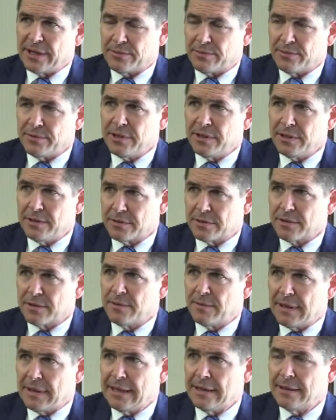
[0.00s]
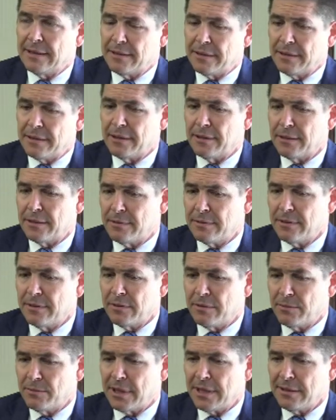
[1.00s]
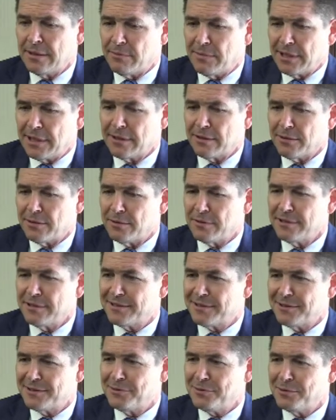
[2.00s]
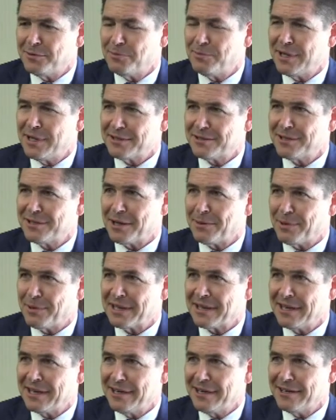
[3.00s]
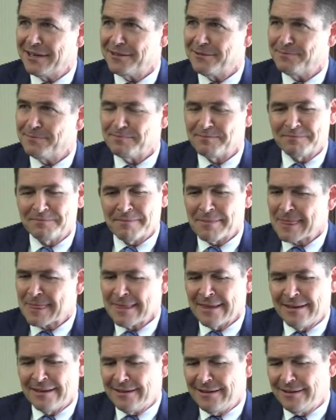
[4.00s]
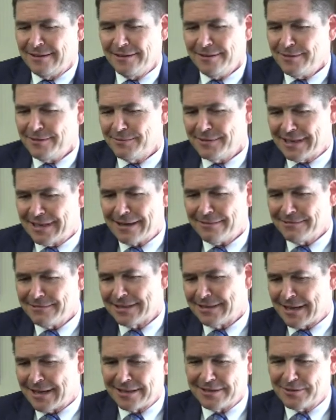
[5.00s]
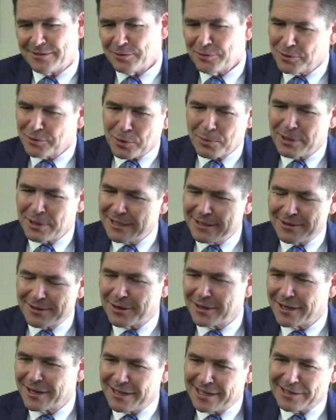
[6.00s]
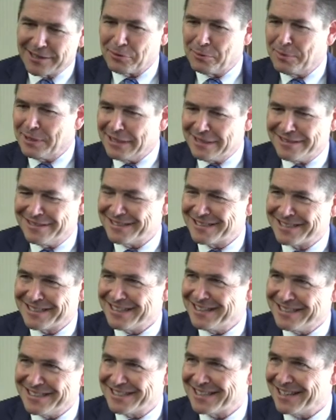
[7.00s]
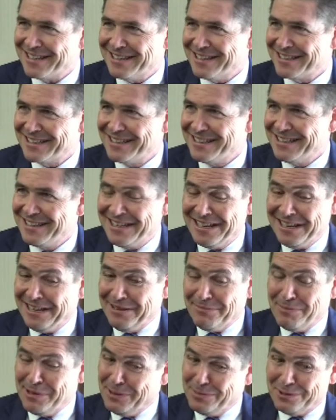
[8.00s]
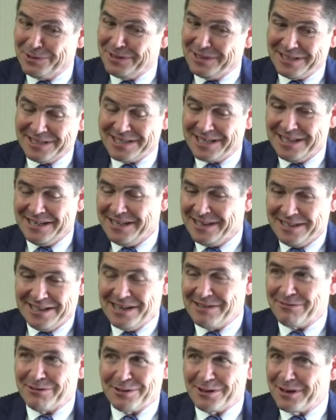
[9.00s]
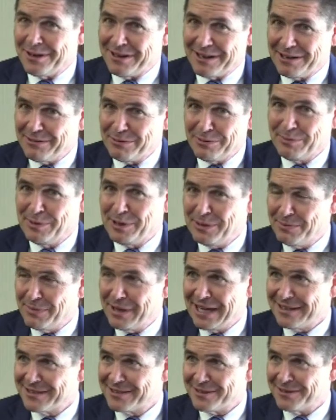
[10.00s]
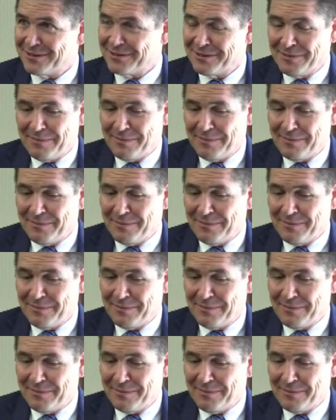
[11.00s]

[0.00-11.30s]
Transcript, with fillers: three years, and uh, you know my my goal is to do the best job I can. And you know when I was in high school, nobody thought I'd ever be in the Senate. People in the Senate never thought I would be ambassador,